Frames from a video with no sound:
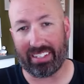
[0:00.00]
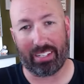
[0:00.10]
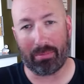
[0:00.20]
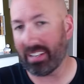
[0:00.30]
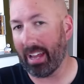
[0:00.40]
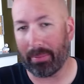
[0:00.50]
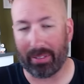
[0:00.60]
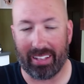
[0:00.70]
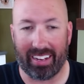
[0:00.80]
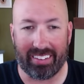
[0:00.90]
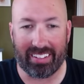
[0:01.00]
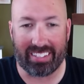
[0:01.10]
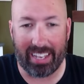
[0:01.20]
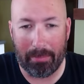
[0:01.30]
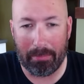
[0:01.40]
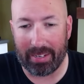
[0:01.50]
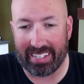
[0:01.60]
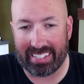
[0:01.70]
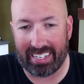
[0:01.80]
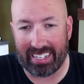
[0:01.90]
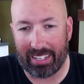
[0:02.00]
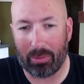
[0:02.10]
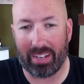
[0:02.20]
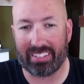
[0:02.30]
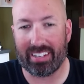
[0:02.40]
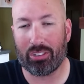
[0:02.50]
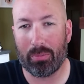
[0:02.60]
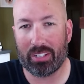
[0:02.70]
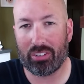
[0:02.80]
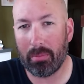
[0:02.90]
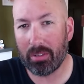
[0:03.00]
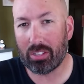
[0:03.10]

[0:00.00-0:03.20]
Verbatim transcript: That seems to happen a lot on this game, but uh, otherwise, not too much trouble.